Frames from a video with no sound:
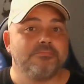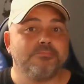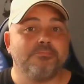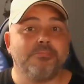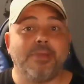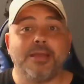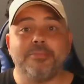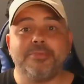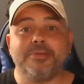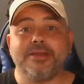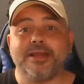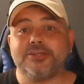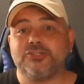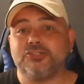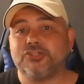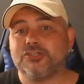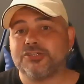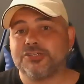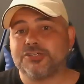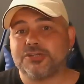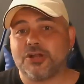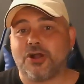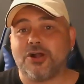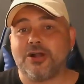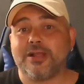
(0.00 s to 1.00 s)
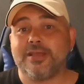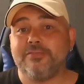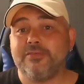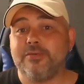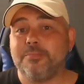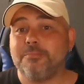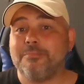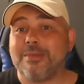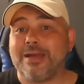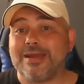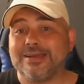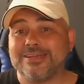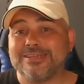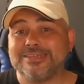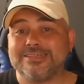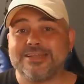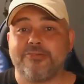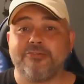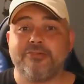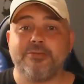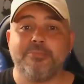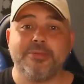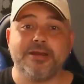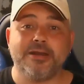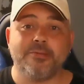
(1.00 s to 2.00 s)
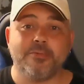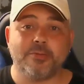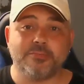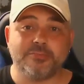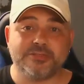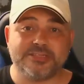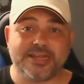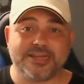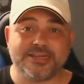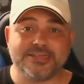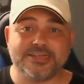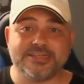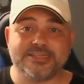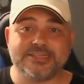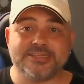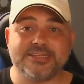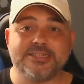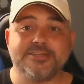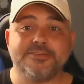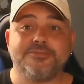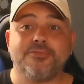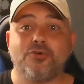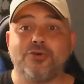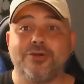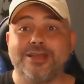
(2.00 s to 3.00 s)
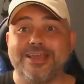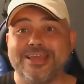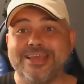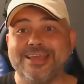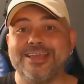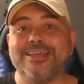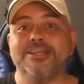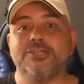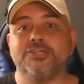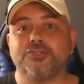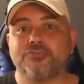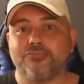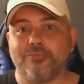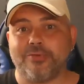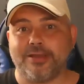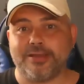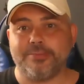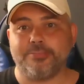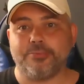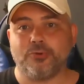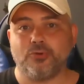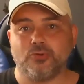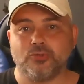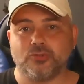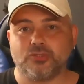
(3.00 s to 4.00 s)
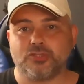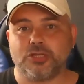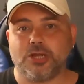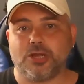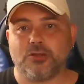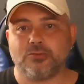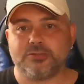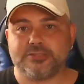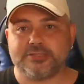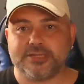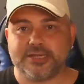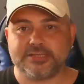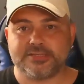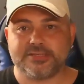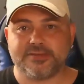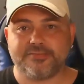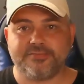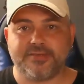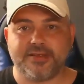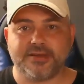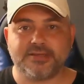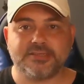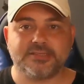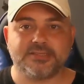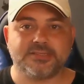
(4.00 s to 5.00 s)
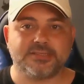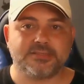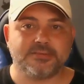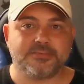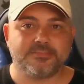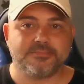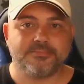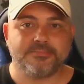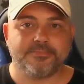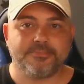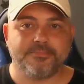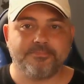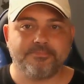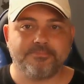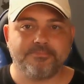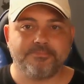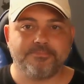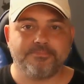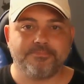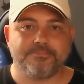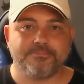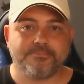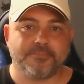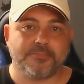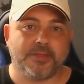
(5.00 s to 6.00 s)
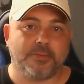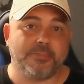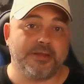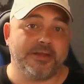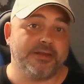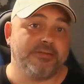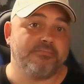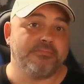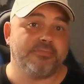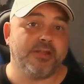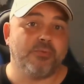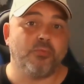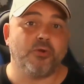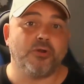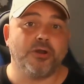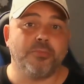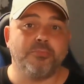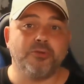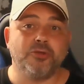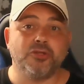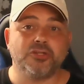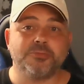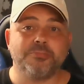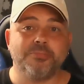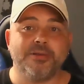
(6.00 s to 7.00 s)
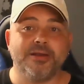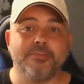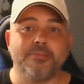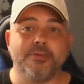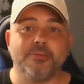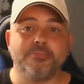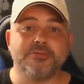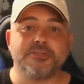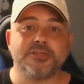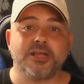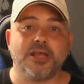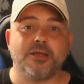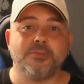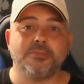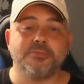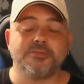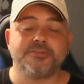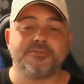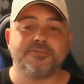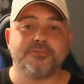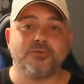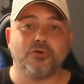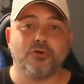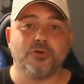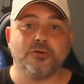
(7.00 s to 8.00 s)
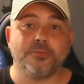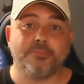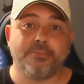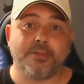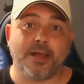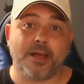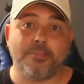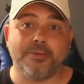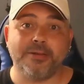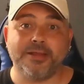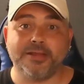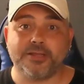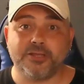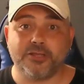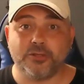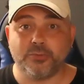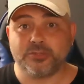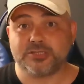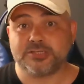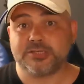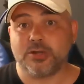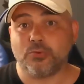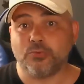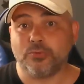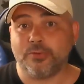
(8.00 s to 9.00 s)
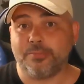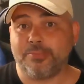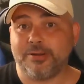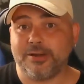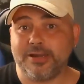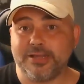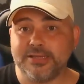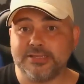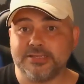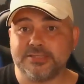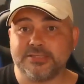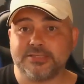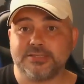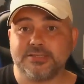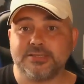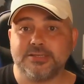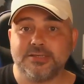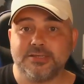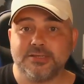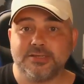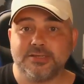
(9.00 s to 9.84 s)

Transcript: Maybe they should start giving mandatory minimum sentences for each rape or child sex offence. I mean, they want to push minimum terms for public who assault the police